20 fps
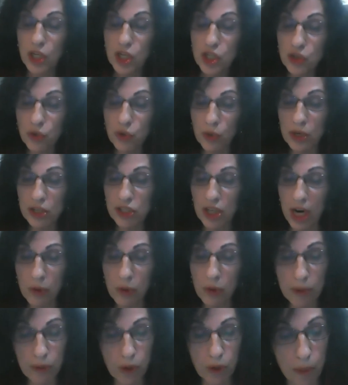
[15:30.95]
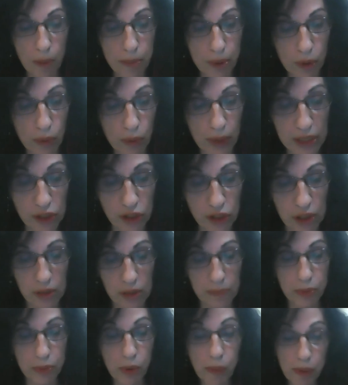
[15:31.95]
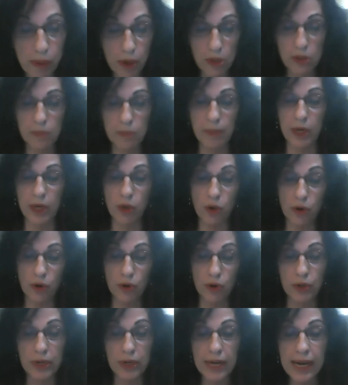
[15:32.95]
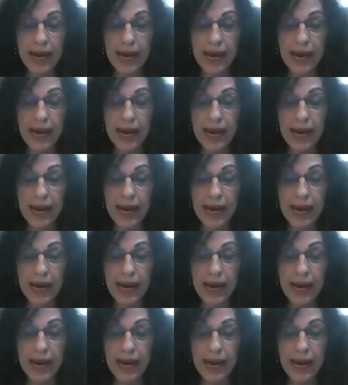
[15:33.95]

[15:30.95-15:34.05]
Jewish-Arab cooperation proposed by her